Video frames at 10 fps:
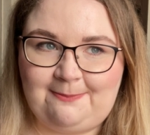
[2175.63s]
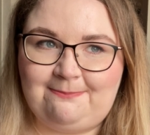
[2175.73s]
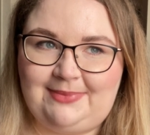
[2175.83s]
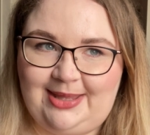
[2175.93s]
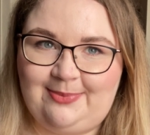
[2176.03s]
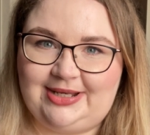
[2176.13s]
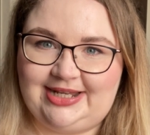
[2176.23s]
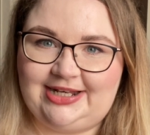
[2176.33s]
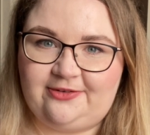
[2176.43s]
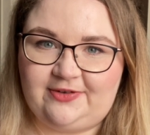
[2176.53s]
Maybe
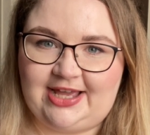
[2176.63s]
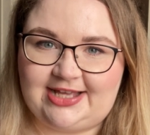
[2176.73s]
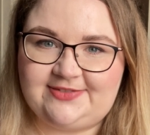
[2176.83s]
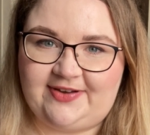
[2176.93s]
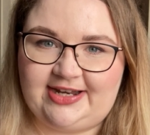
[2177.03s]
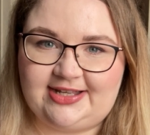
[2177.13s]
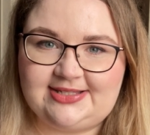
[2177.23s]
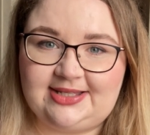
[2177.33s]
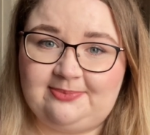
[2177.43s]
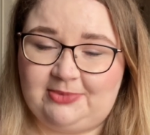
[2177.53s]
Neil he asked very
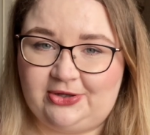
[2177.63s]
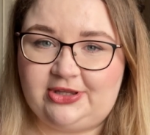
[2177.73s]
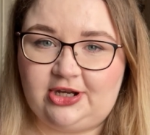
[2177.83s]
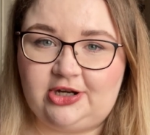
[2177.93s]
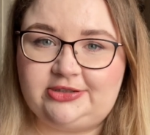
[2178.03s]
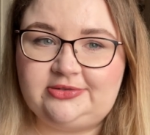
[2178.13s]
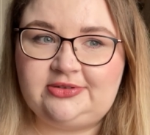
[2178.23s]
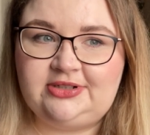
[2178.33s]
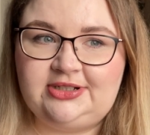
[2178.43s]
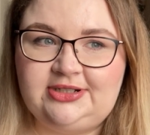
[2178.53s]
nicely and bought the yarn
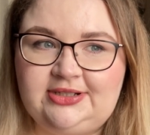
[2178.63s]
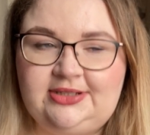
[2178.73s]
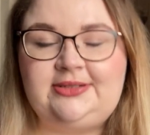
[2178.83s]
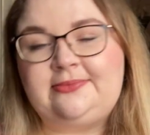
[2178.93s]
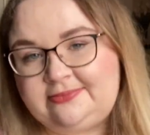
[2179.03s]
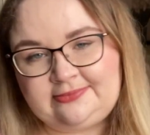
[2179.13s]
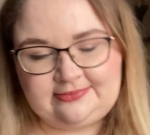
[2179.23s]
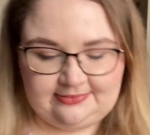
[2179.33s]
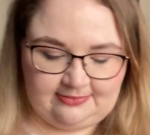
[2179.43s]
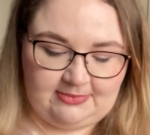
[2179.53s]

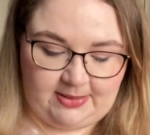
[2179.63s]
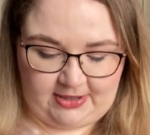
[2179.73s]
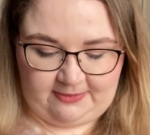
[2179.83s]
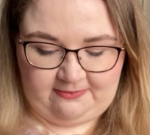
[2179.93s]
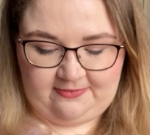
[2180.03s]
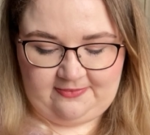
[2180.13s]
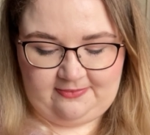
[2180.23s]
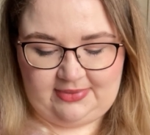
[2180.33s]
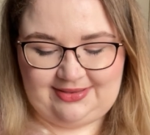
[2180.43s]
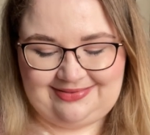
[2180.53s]
Maybe.
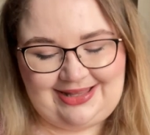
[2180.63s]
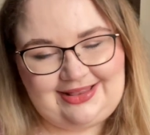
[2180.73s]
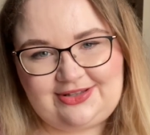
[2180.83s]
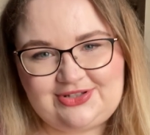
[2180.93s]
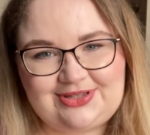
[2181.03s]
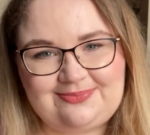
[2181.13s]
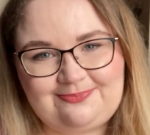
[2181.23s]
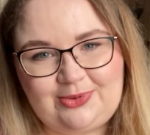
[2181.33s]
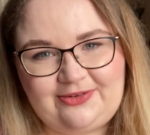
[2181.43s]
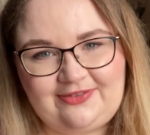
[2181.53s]
But then there's the
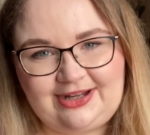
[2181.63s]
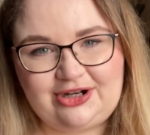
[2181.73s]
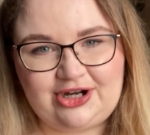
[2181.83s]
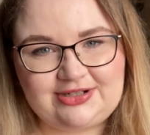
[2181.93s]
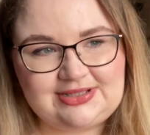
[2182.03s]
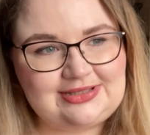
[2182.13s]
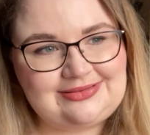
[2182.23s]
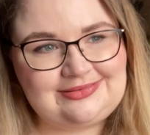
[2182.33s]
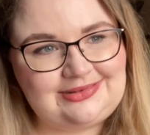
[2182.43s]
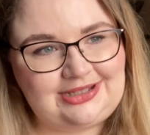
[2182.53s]
boyfriend
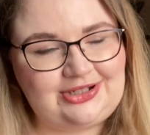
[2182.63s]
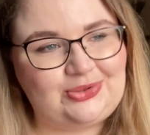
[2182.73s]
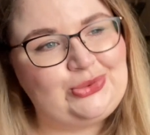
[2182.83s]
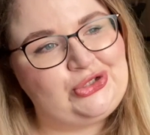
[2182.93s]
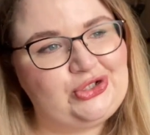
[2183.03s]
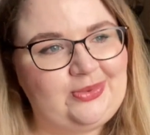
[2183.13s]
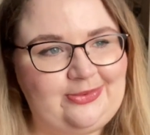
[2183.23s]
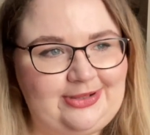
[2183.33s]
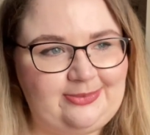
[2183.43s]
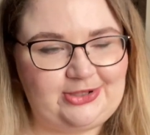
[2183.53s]
curse. You know, do we
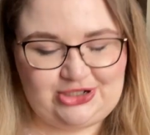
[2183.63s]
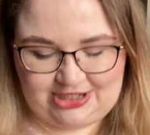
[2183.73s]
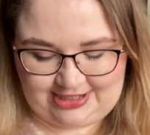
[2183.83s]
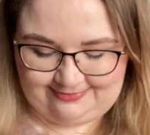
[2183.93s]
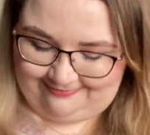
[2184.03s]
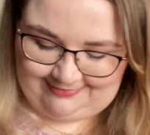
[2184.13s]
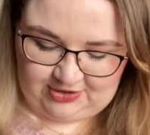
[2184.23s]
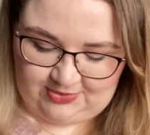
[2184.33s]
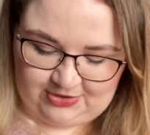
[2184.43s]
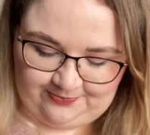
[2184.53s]
want to push that?
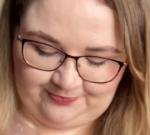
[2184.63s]
No, we